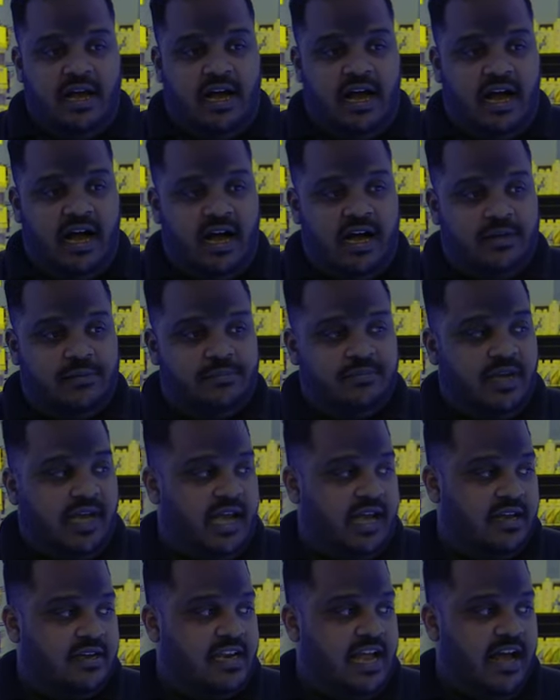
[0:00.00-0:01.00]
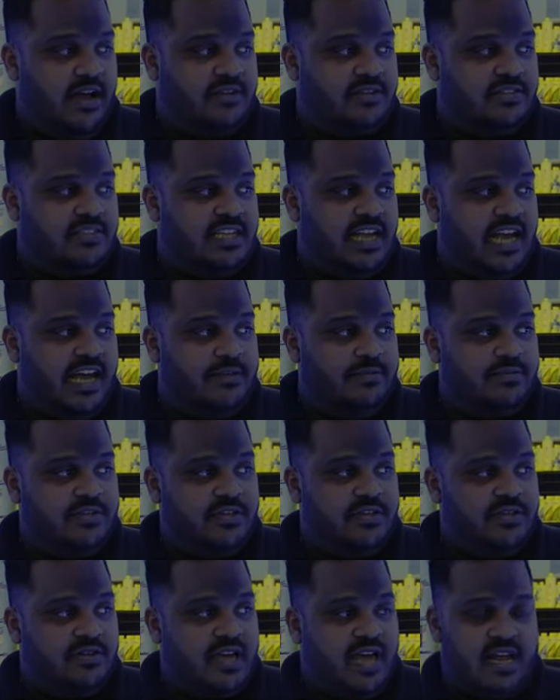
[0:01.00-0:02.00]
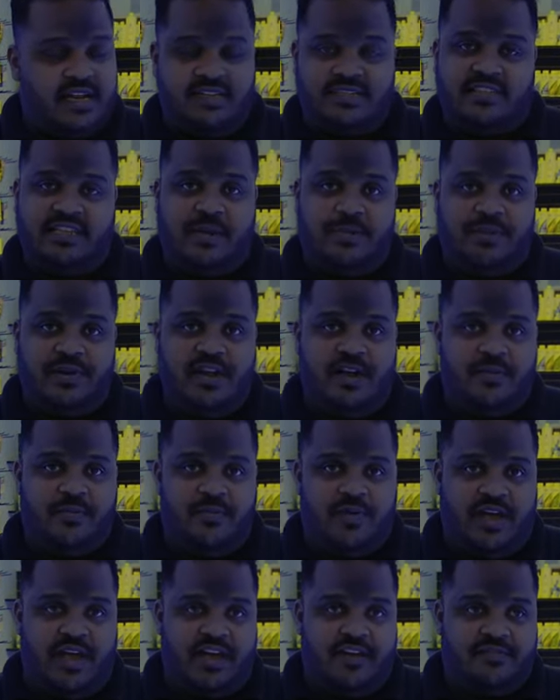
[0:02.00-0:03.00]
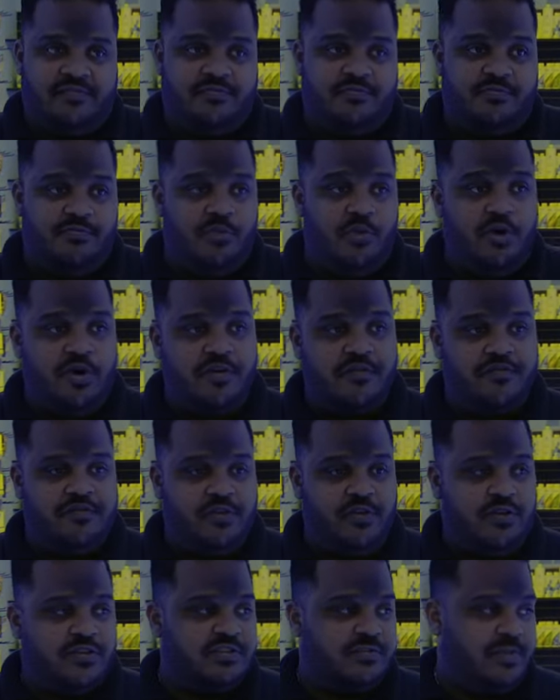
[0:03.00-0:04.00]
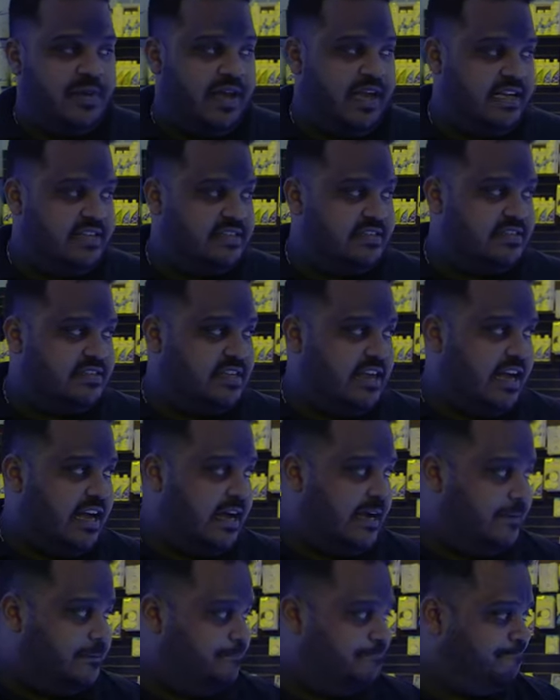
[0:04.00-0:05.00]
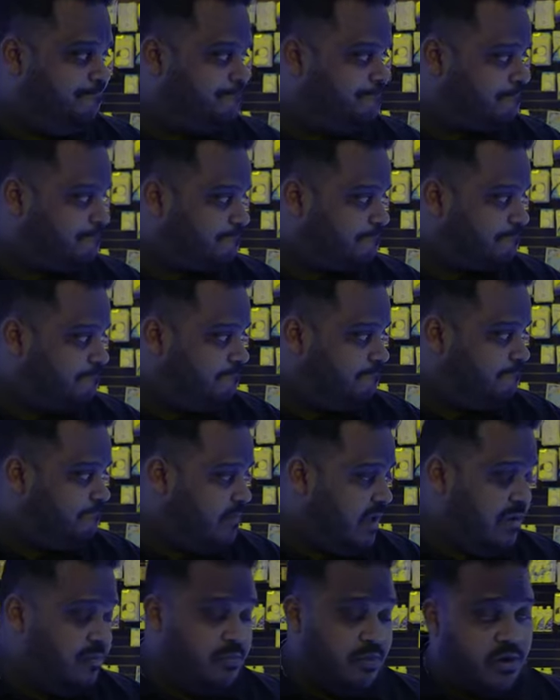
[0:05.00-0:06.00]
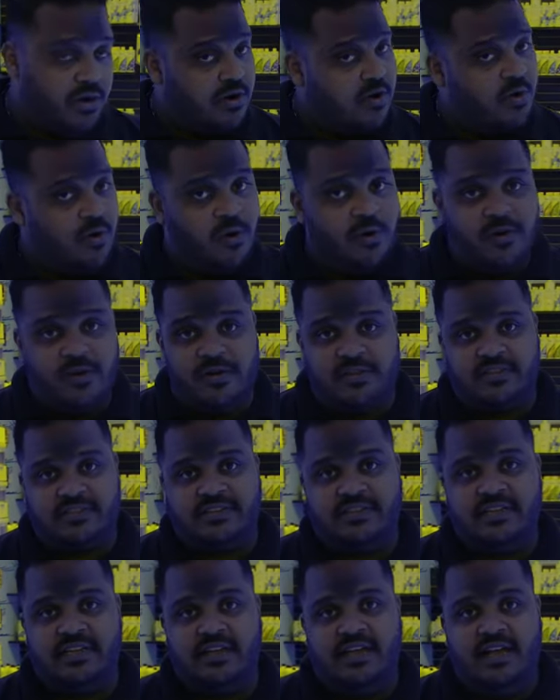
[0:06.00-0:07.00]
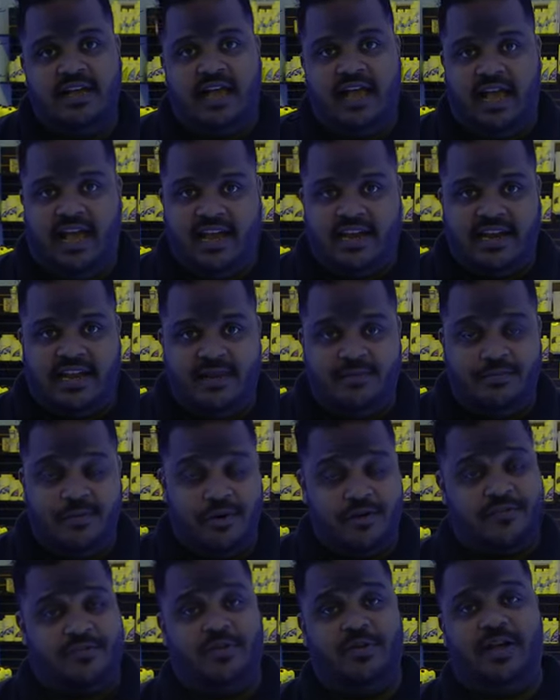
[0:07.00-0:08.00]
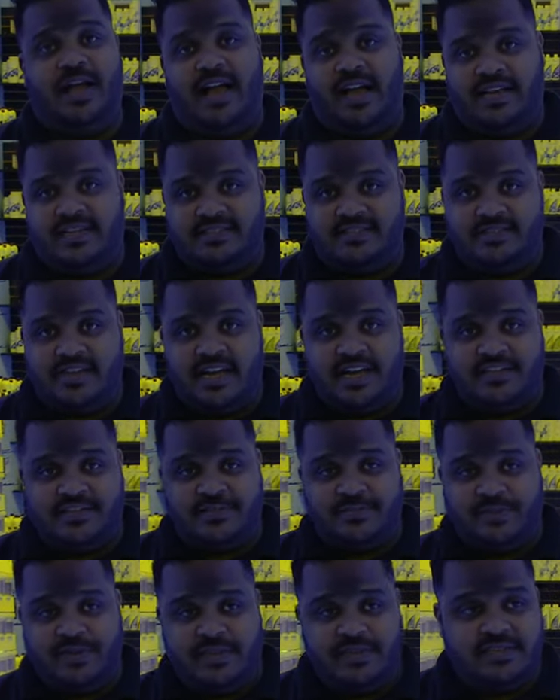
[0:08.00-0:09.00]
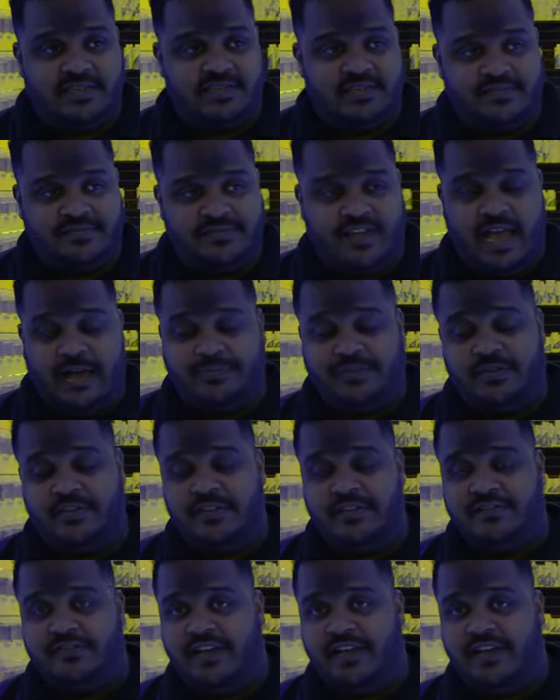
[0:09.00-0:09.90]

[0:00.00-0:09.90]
And now it's time to kind of step it up. We have more floor space, more corals, and more of you guys. You guys have been absolutely